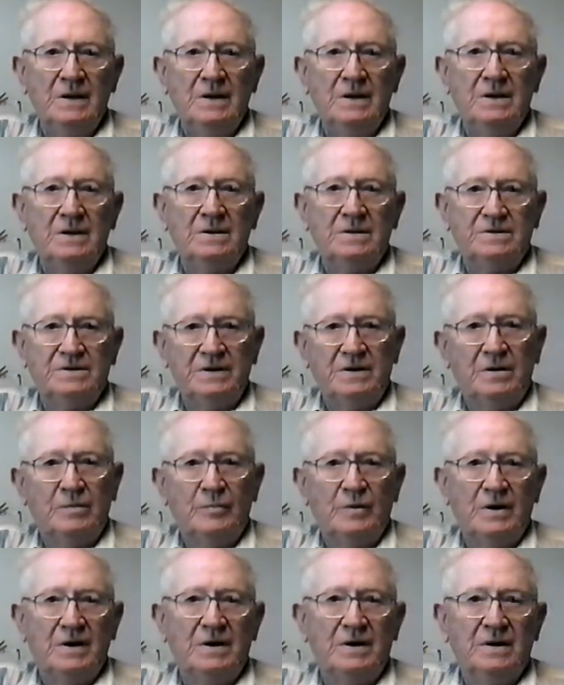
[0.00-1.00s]
Until
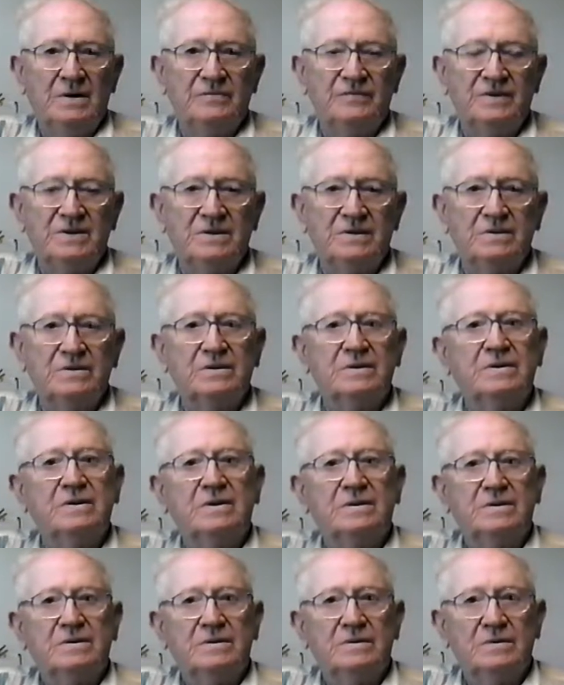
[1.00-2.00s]
my outfit
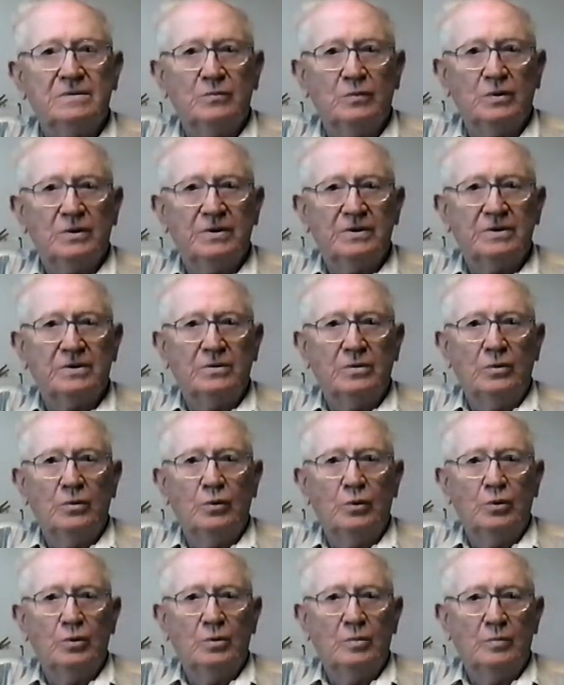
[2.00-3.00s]
got word to go
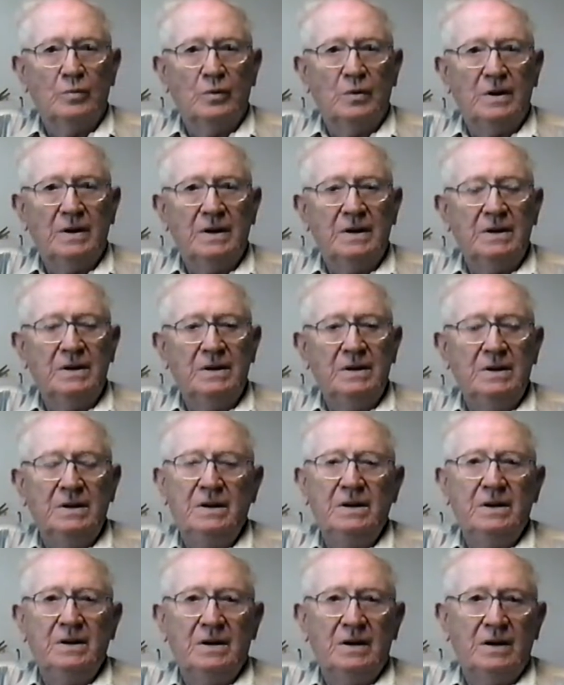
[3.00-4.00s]
home, why
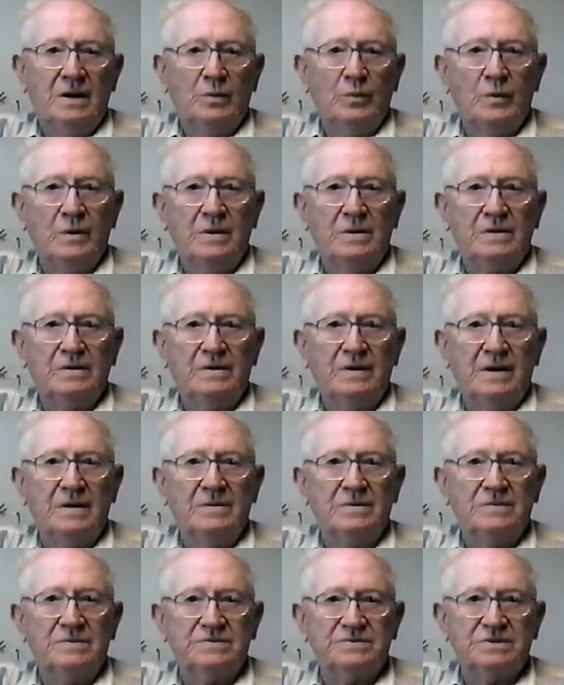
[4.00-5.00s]
I went
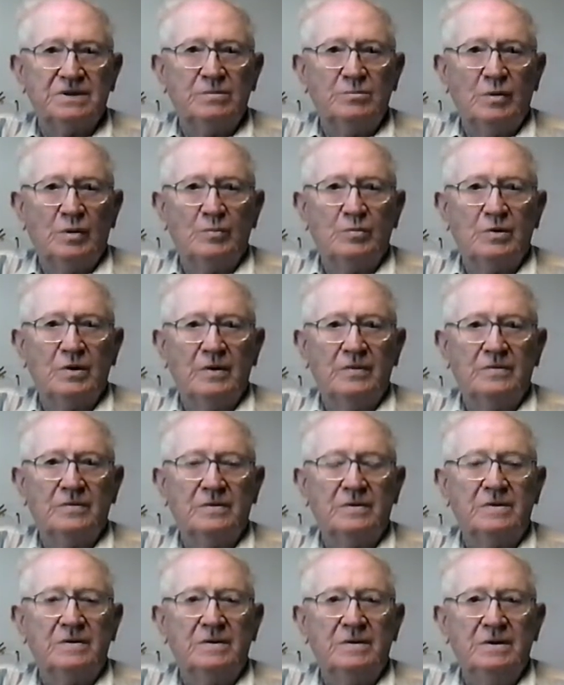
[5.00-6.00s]
down to see my
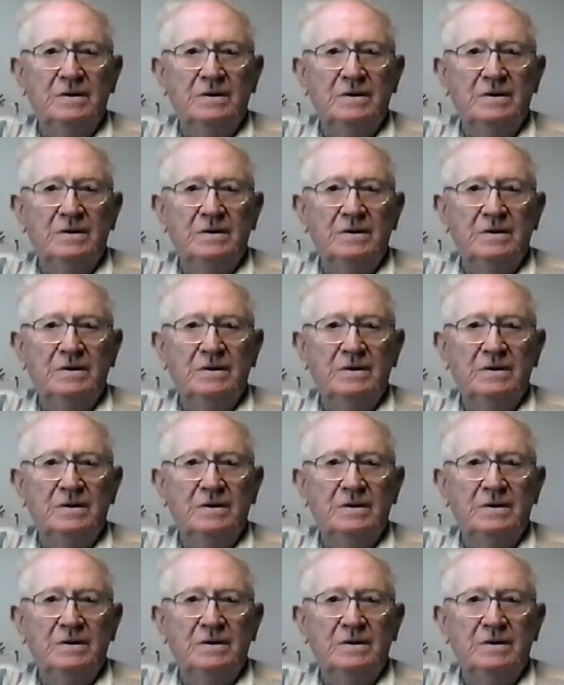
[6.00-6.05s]
brother and